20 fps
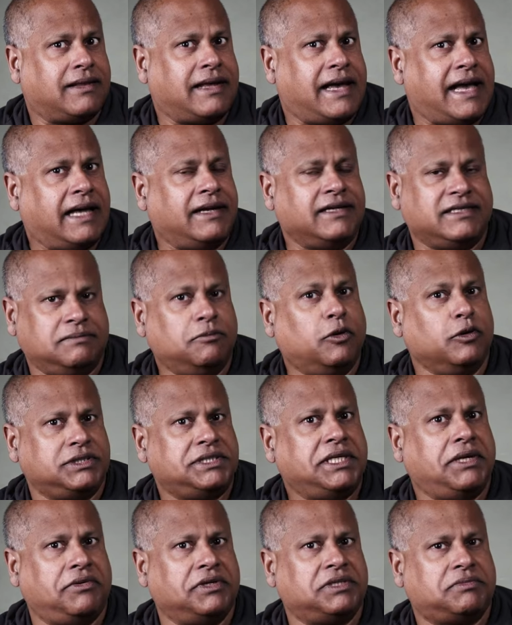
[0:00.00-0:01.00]
other hand, is a more
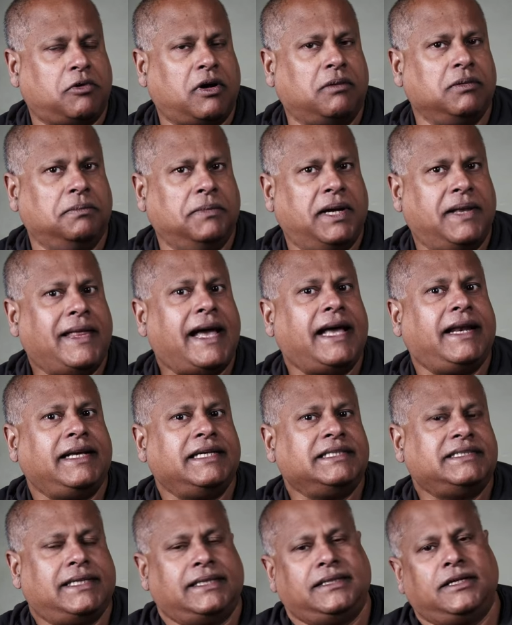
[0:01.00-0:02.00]
serious problem, and that
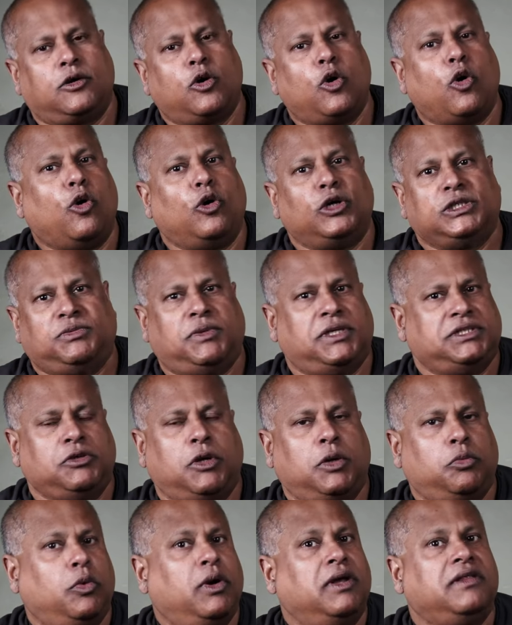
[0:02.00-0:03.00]
is that the cause was
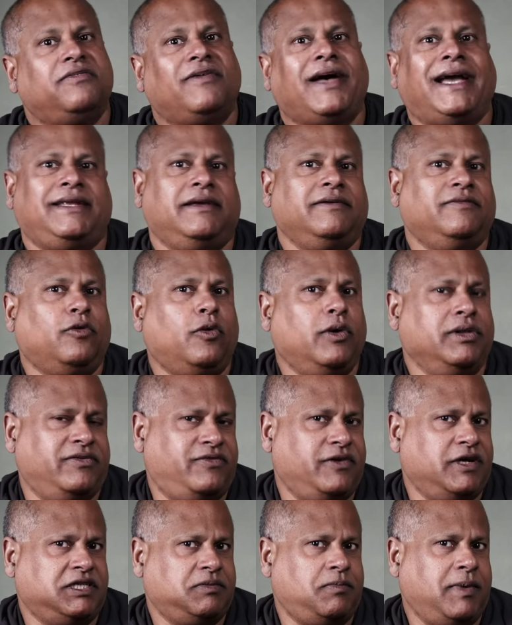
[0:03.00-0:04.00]
not worth fighting for in the
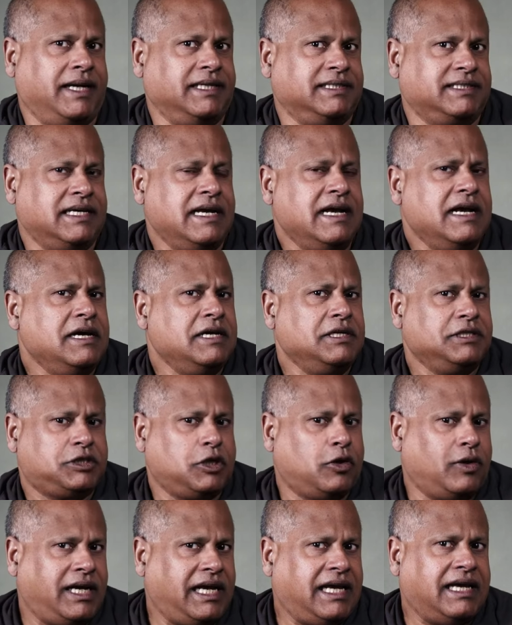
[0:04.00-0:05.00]
first place.
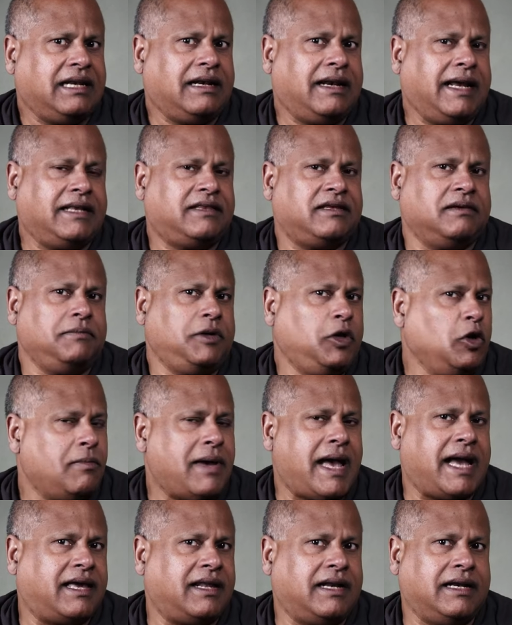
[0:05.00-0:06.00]
So Ian Latham, Hugh
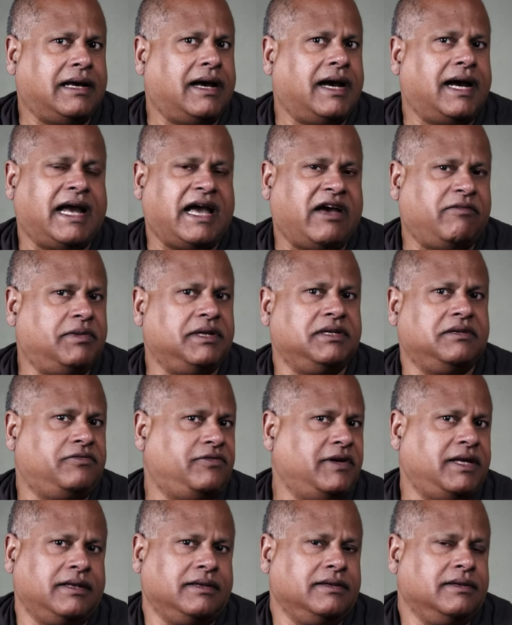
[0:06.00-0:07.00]
Mackin, and I have been
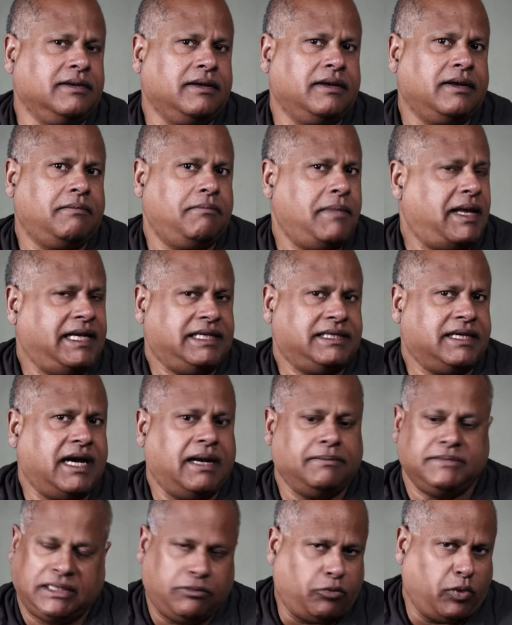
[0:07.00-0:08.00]
defeated many
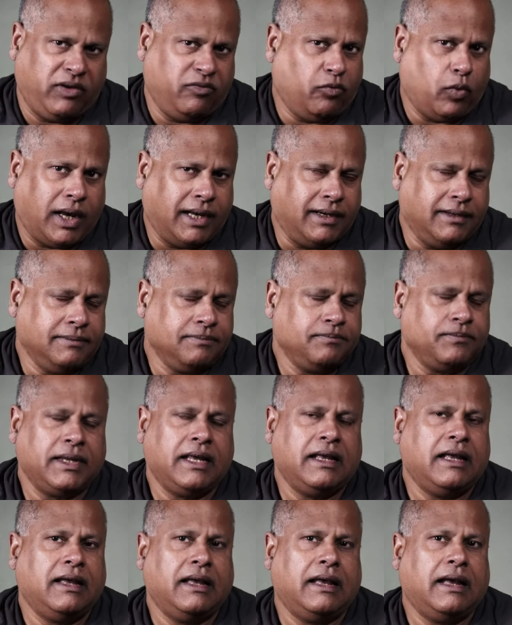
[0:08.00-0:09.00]
times, and we've won.
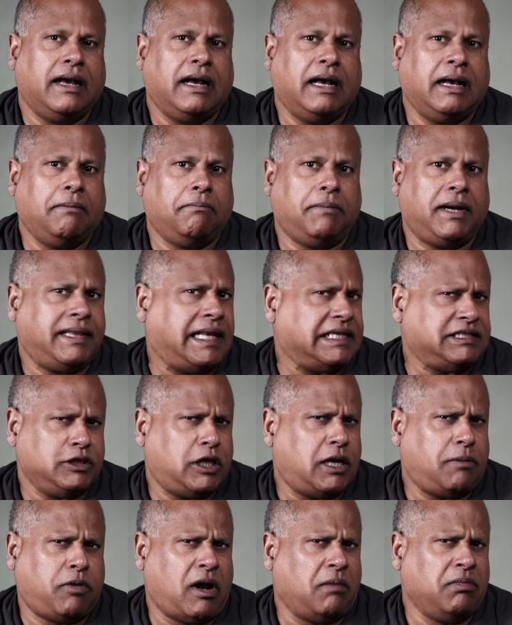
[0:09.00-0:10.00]
But that's
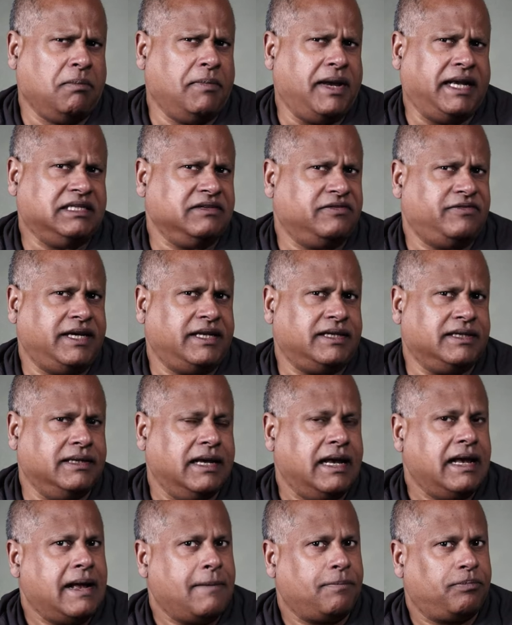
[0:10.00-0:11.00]
not a problem, being defeated.
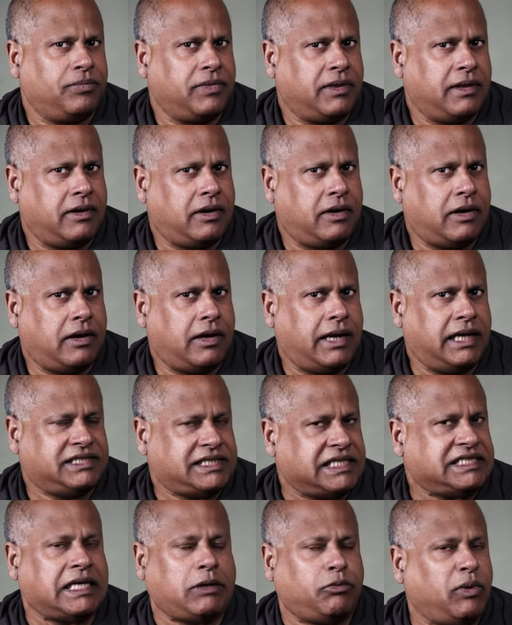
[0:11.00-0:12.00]
It's
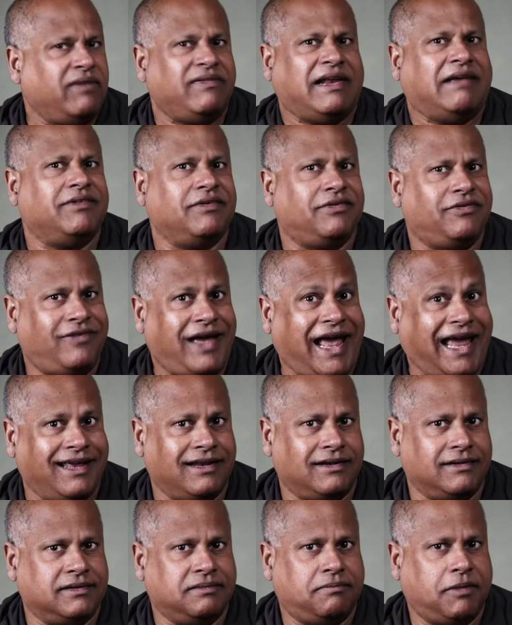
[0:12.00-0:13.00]
just that we've never
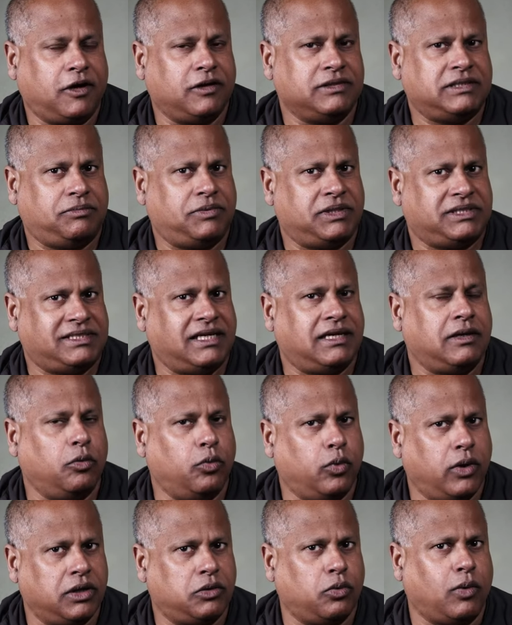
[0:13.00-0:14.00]
failed, because it was still a
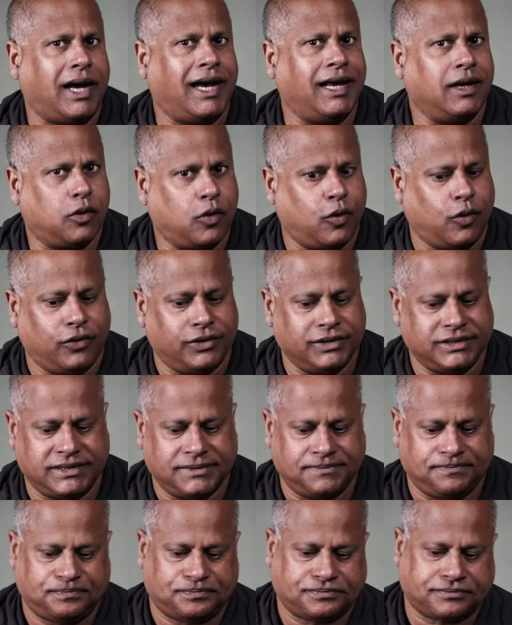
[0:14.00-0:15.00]
worthwhile cause.